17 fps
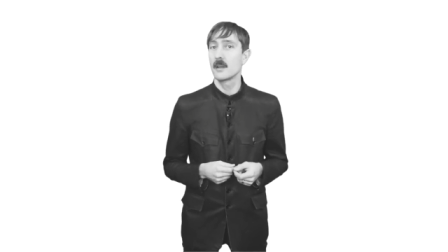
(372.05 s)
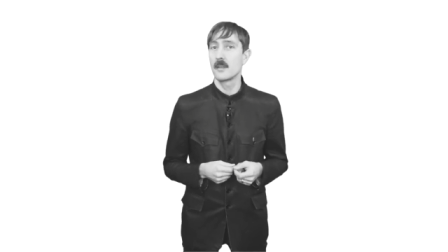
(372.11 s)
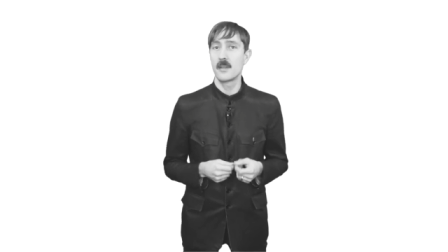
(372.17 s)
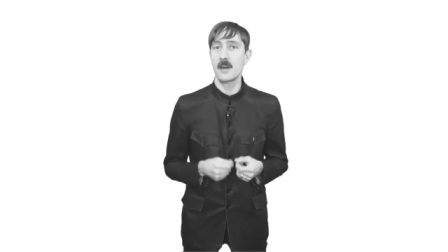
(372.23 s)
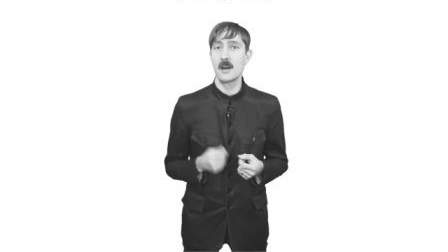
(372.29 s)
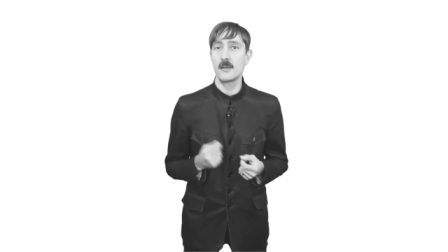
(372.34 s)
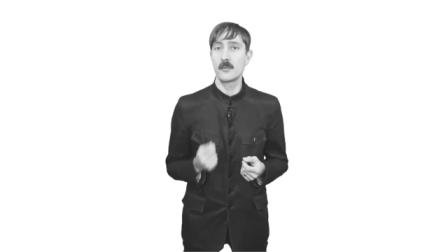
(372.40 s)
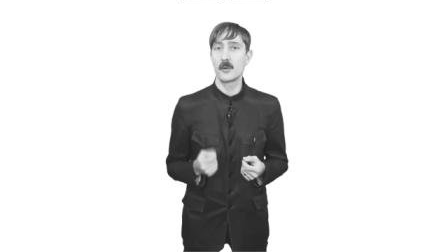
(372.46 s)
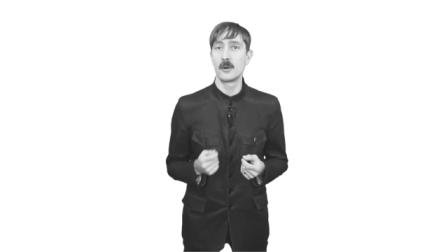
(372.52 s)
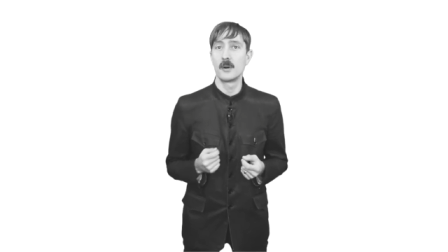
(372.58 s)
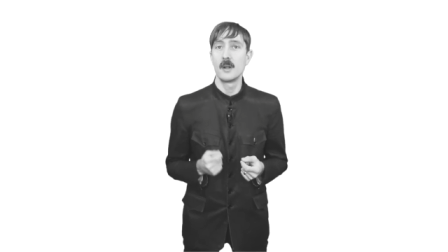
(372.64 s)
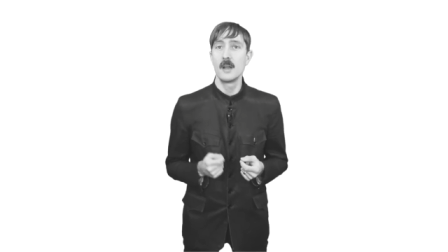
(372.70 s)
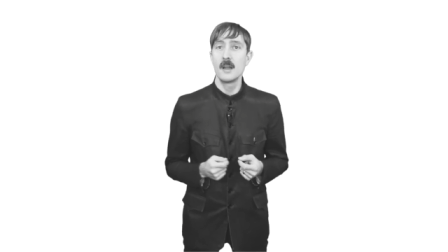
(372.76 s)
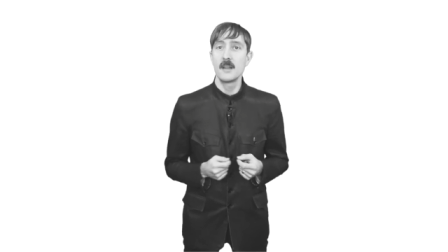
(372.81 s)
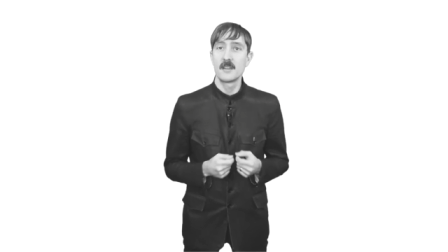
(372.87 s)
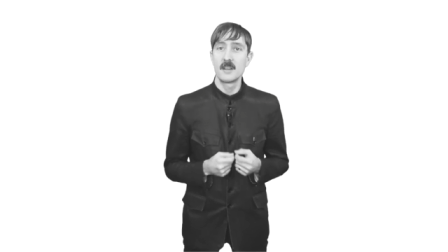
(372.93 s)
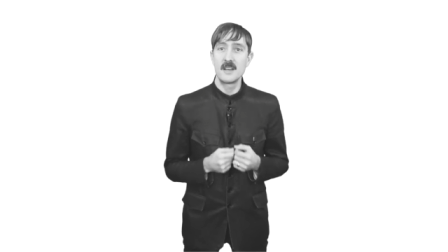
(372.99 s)
Therefore,
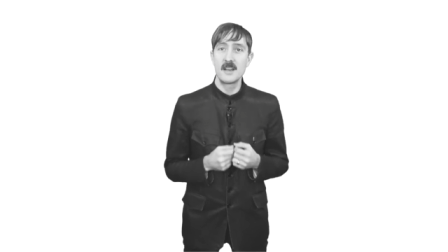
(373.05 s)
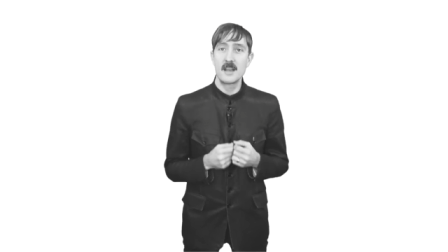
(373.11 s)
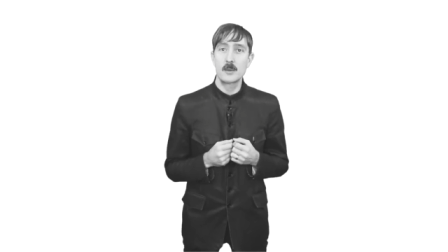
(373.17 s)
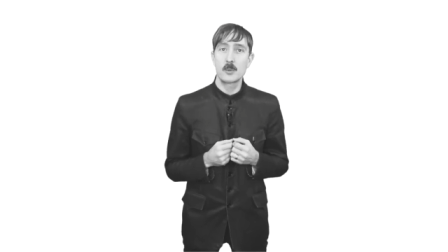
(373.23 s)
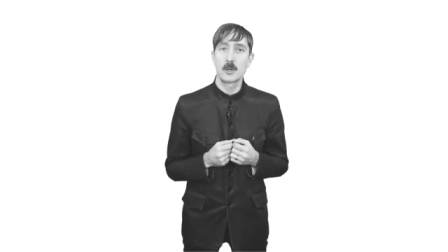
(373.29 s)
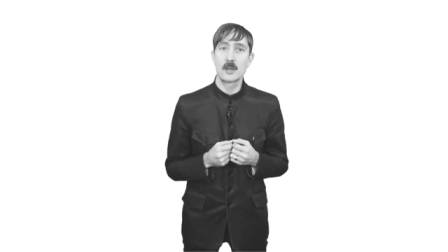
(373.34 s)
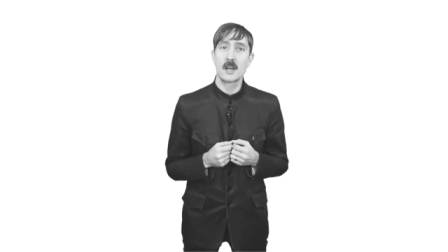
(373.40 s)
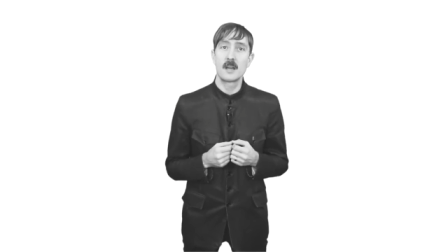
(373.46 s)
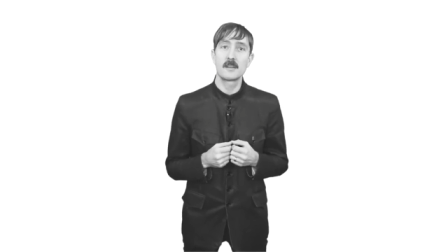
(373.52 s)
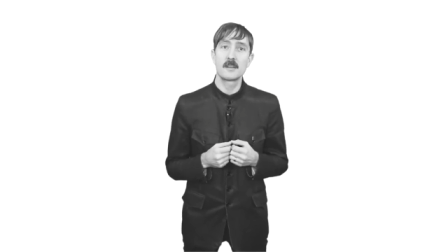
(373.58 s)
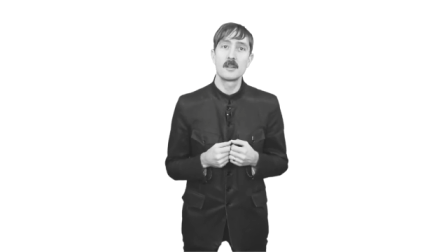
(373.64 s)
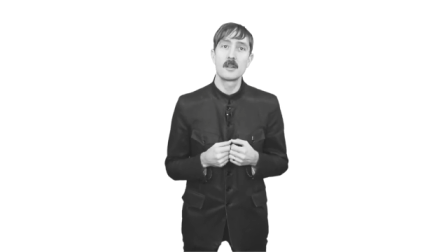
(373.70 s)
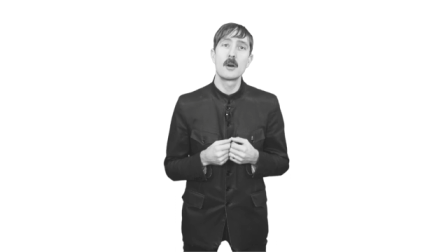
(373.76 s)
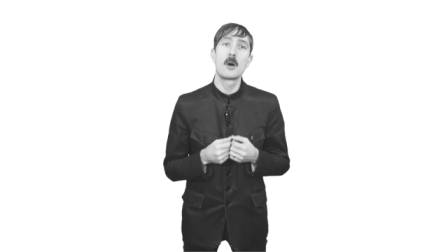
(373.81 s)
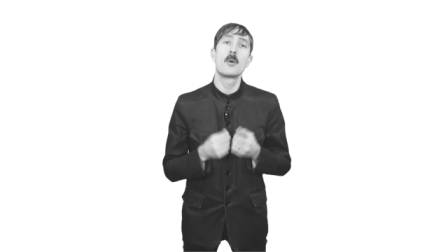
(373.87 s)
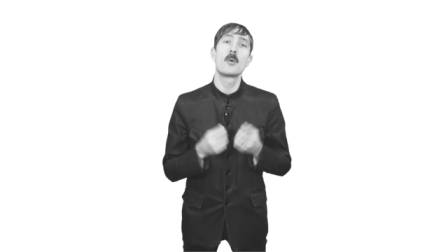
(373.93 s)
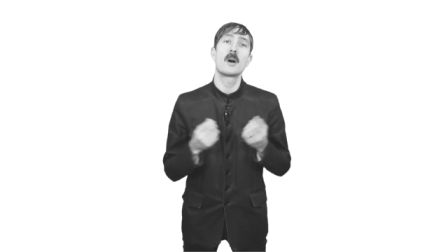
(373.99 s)
the network has
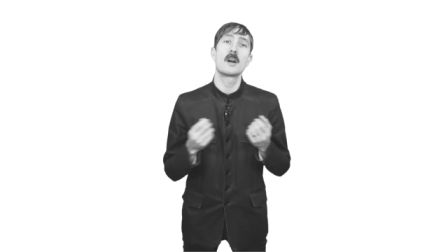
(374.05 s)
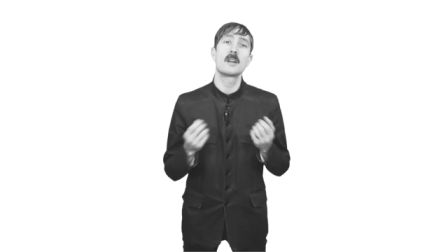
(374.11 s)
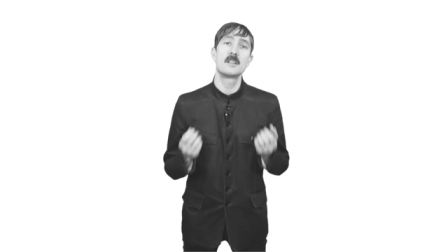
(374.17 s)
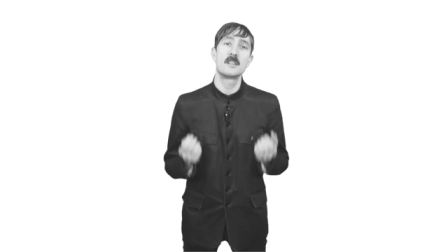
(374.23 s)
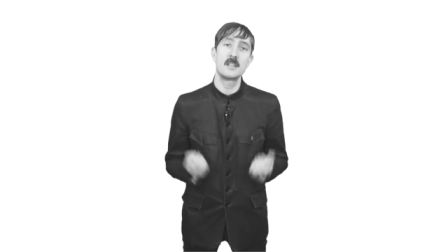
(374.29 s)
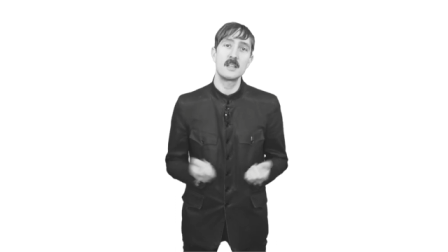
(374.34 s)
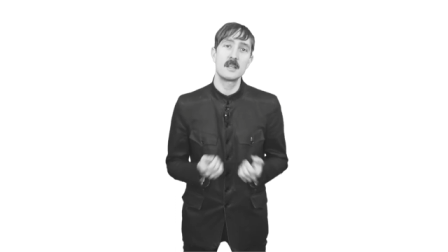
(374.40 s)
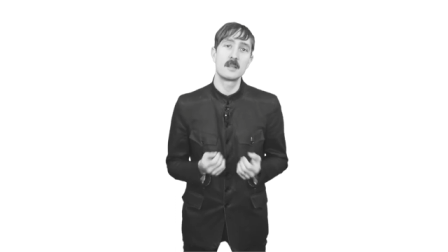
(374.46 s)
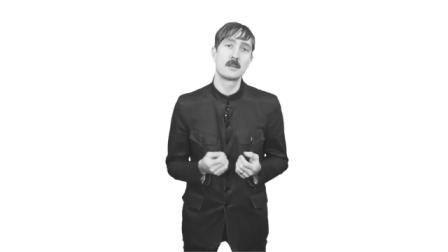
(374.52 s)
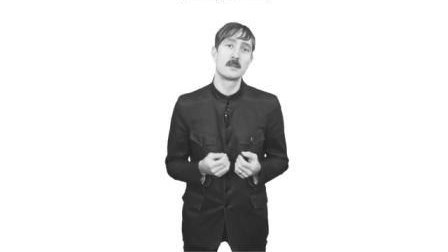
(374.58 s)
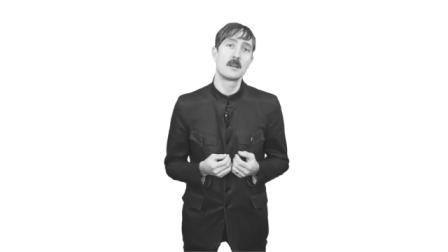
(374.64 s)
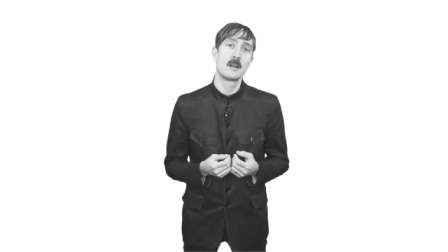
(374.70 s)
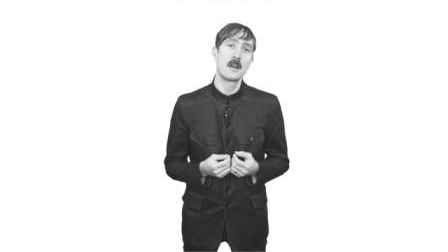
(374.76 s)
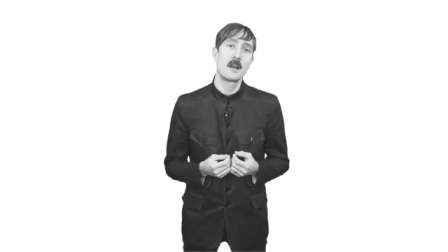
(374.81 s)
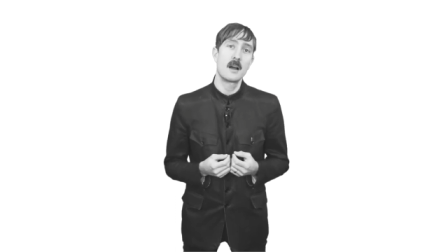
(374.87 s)
no idea